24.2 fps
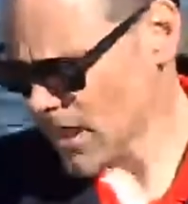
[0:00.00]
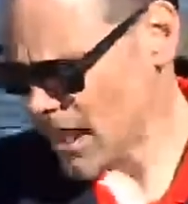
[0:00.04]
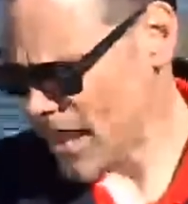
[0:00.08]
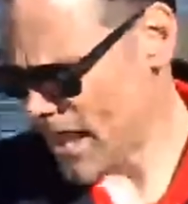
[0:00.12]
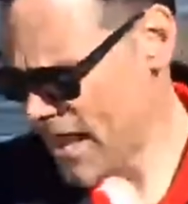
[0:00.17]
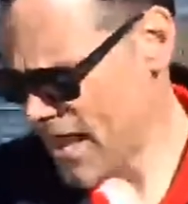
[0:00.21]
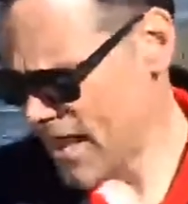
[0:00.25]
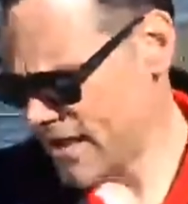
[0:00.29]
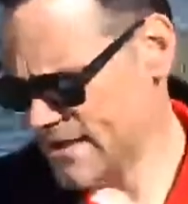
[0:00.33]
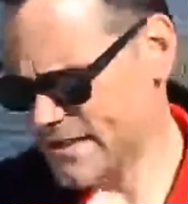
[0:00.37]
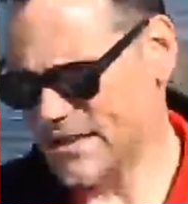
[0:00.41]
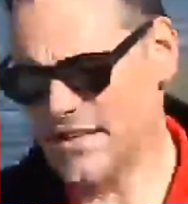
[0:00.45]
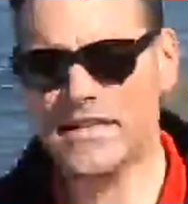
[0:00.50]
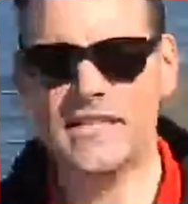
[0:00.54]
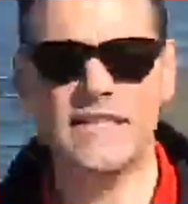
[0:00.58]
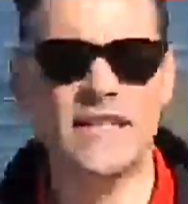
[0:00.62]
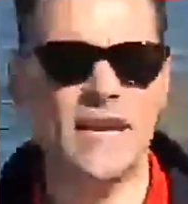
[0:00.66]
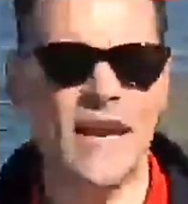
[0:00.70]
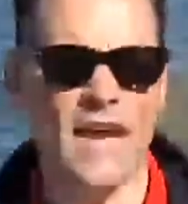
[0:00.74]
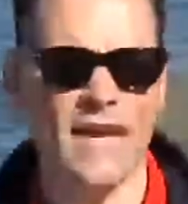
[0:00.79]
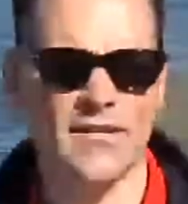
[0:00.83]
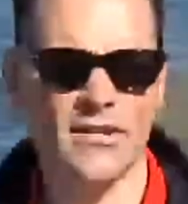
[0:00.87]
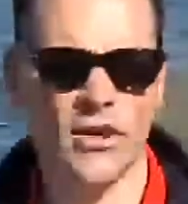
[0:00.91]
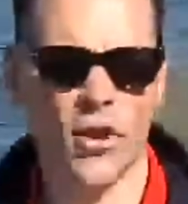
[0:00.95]
And
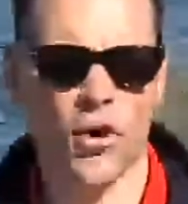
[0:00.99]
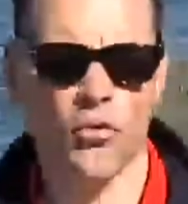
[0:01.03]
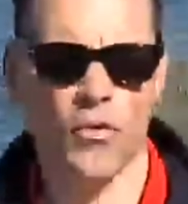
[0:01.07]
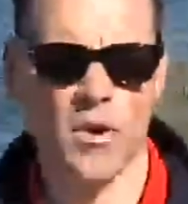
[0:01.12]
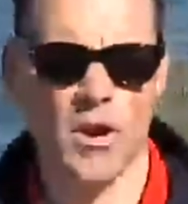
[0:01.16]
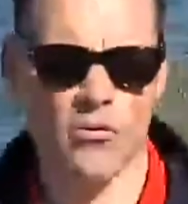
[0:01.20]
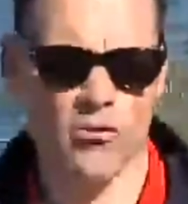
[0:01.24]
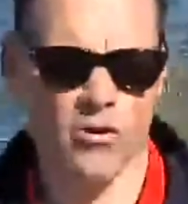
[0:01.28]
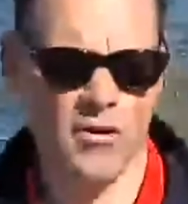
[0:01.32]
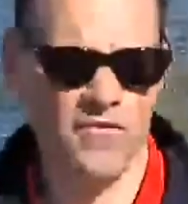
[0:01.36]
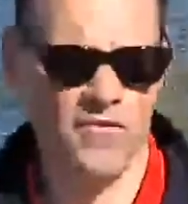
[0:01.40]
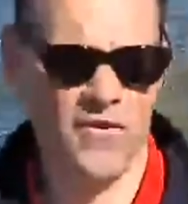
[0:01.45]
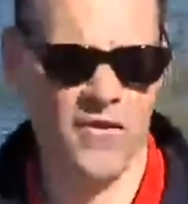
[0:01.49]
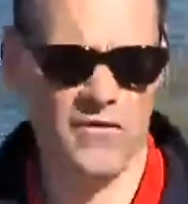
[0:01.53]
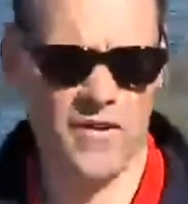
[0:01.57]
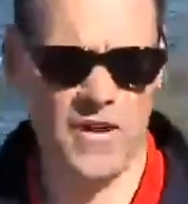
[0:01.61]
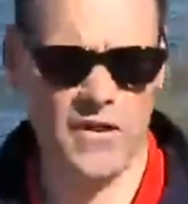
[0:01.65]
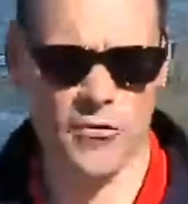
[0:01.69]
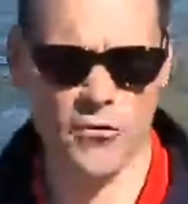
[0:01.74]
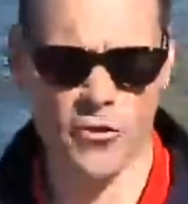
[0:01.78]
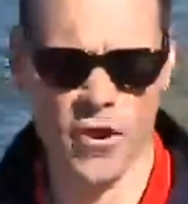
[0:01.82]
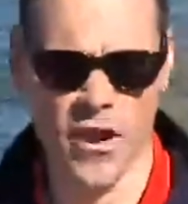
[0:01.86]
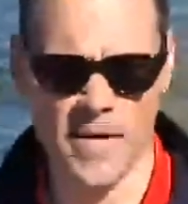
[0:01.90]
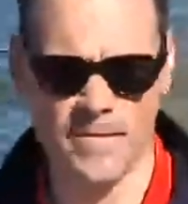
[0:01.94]
60 days ago, we were at
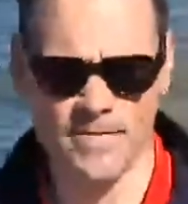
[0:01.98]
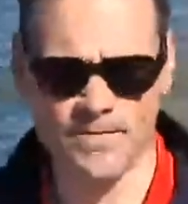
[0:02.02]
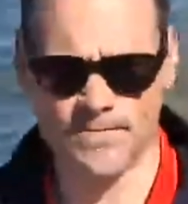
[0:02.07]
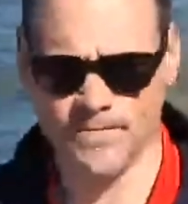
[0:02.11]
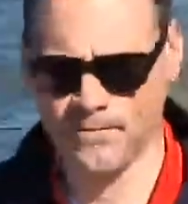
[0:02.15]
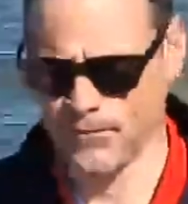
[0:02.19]
53.